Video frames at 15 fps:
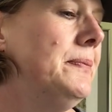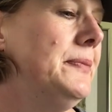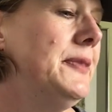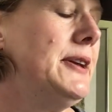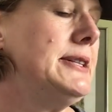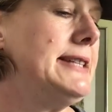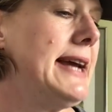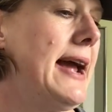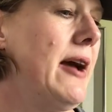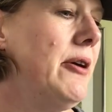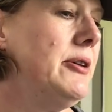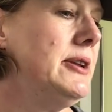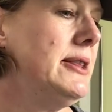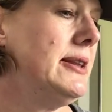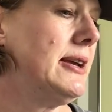The
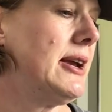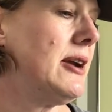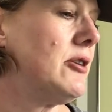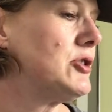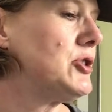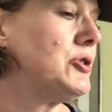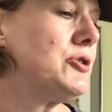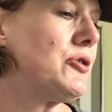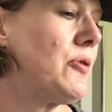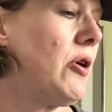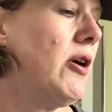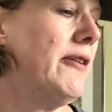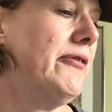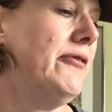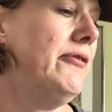town and the characters are
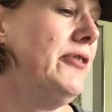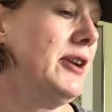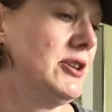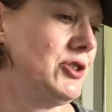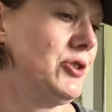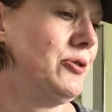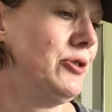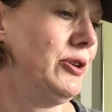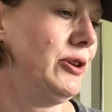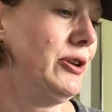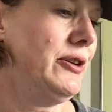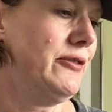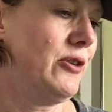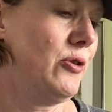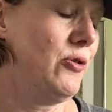all fictional,
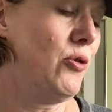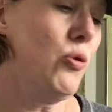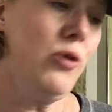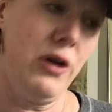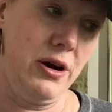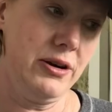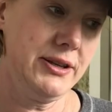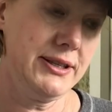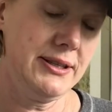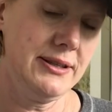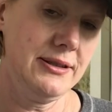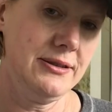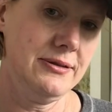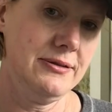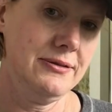of
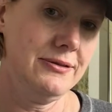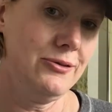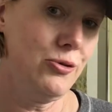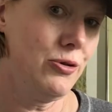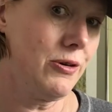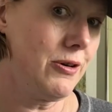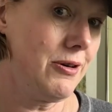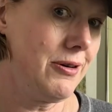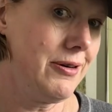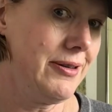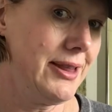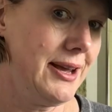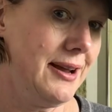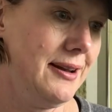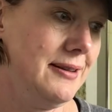course, or are
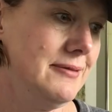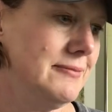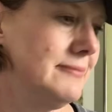they?